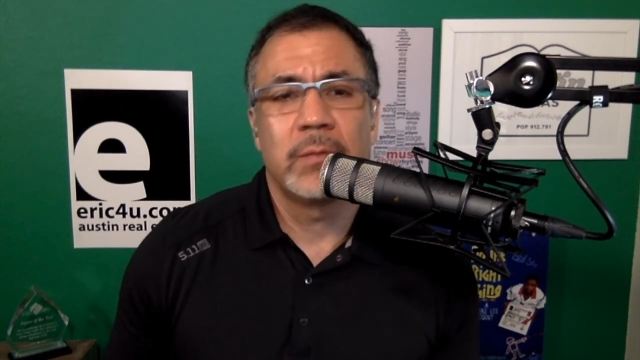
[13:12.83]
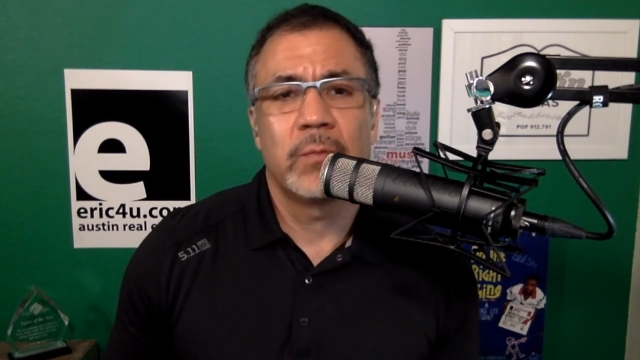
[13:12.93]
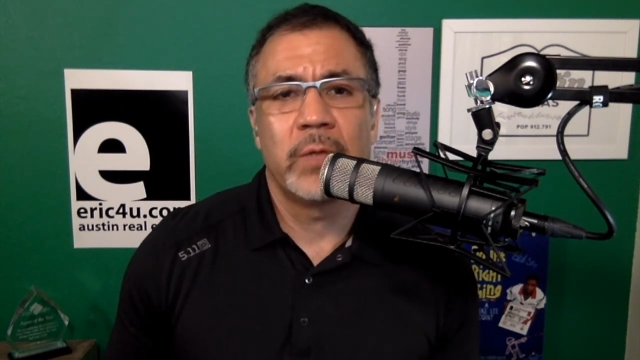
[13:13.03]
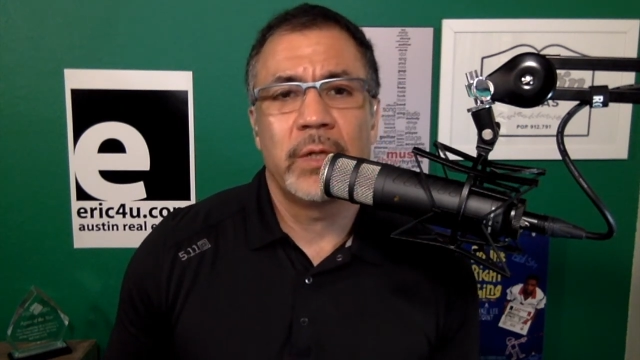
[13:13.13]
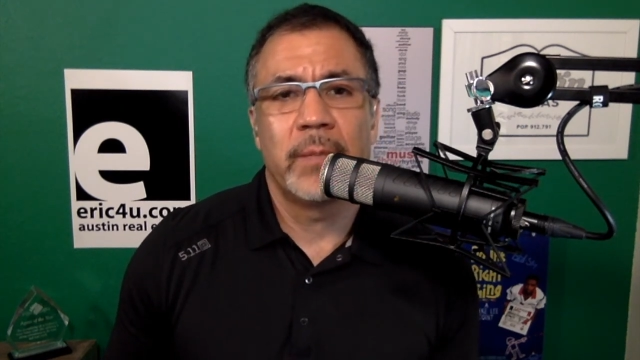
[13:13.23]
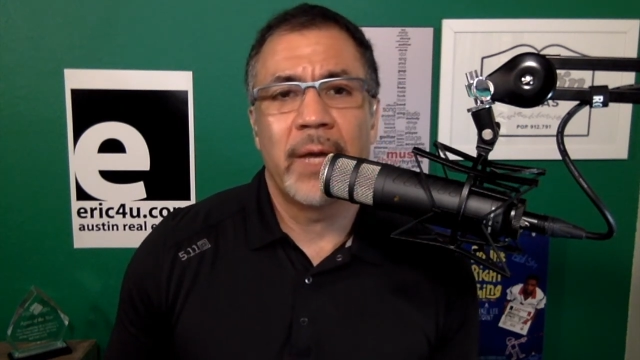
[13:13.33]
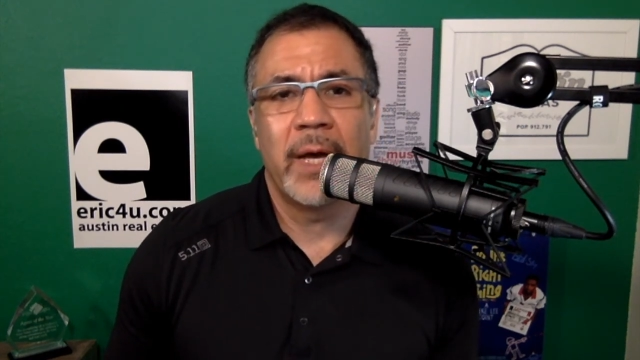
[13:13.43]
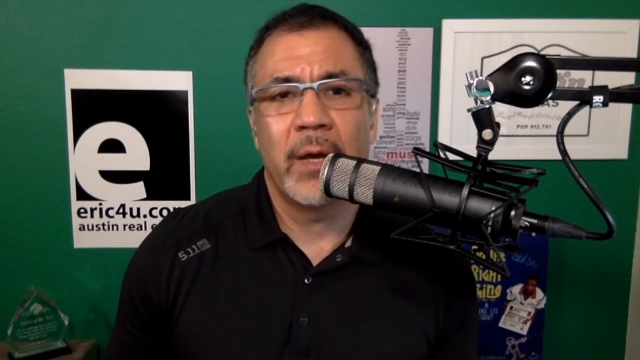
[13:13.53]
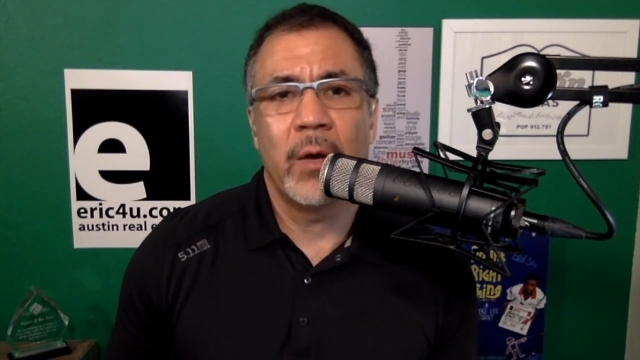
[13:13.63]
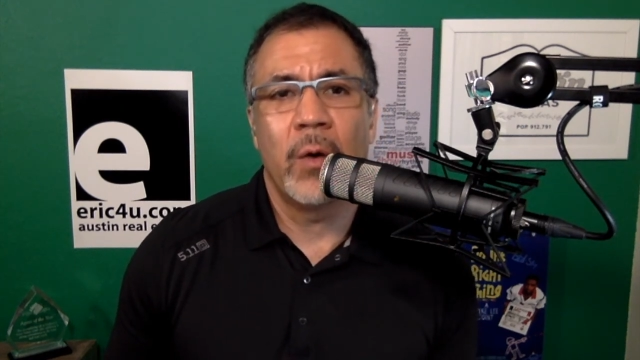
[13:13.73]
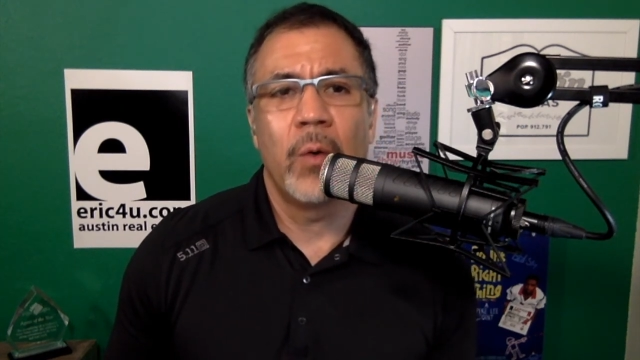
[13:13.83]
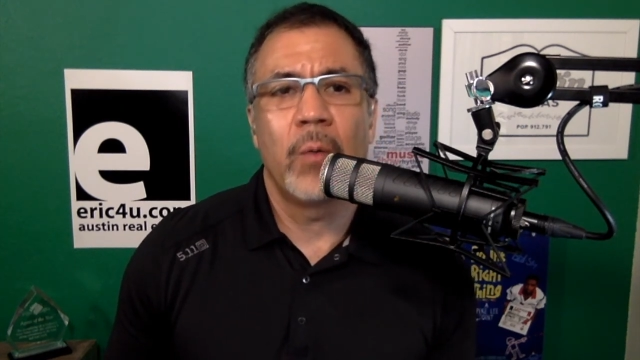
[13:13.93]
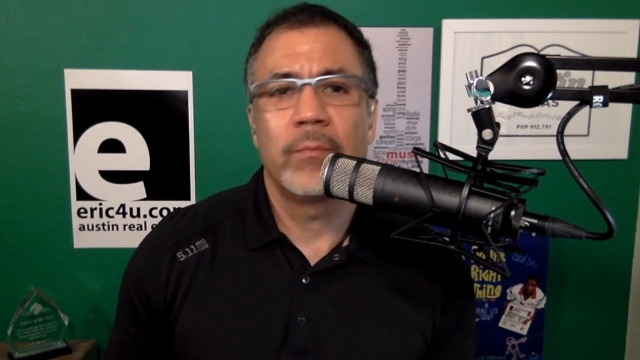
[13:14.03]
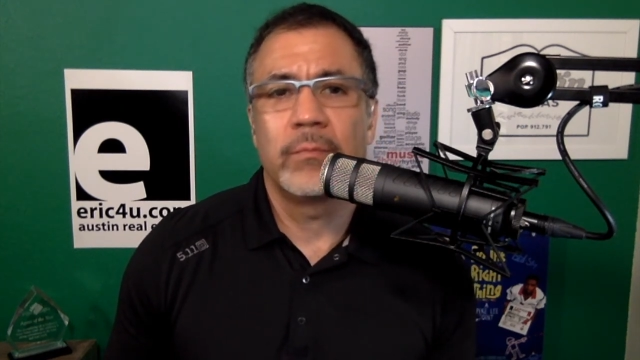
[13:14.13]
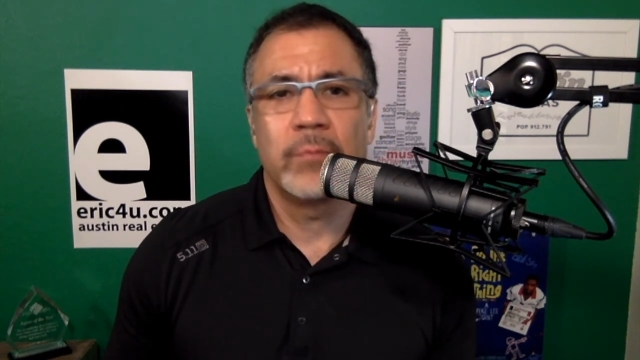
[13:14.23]
When you buy a
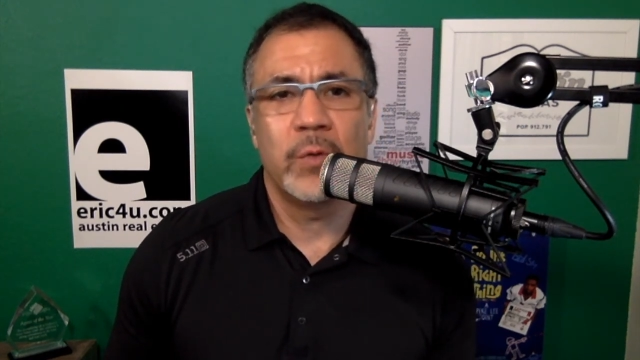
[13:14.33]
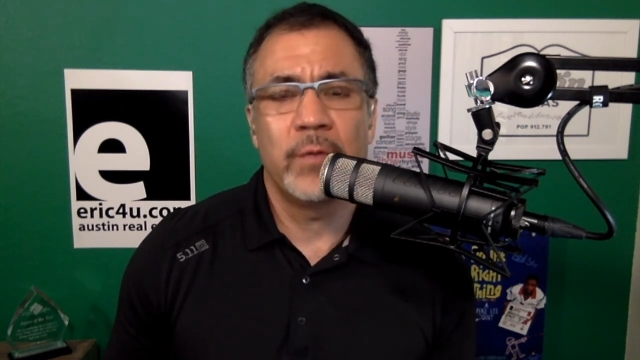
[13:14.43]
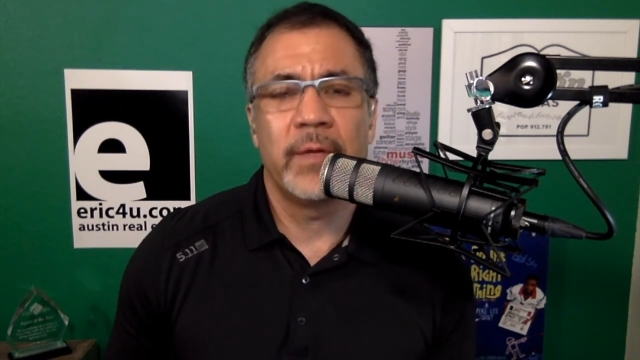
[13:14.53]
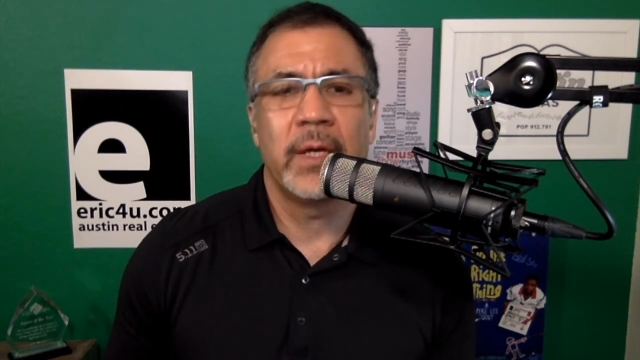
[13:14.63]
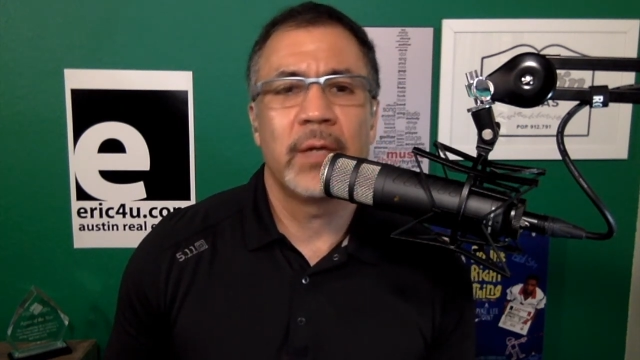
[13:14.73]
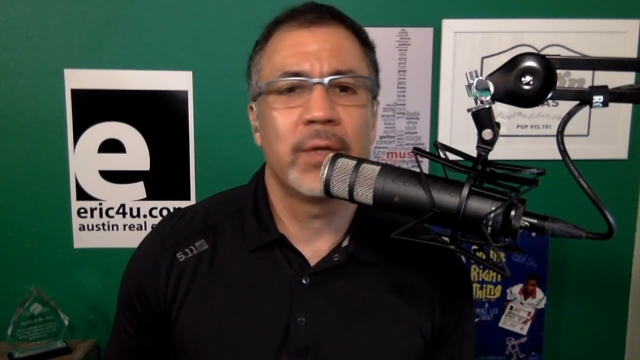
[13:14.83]
home, move in,